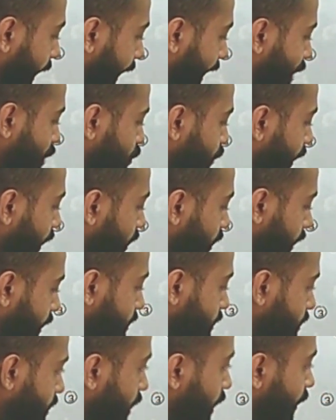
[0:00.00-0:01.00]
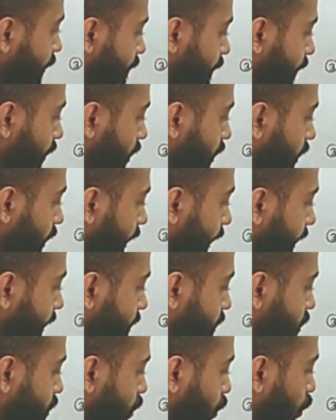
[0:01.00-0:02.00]
as well in
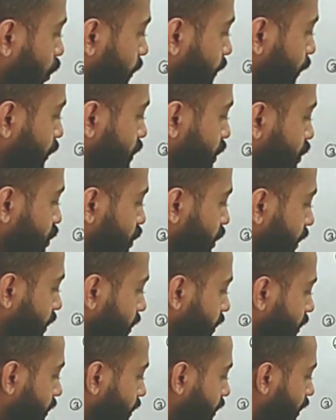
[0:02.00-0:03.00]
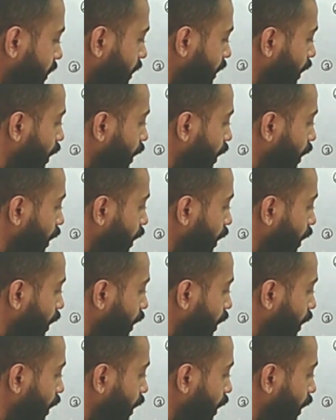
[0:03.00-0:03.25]
its own position,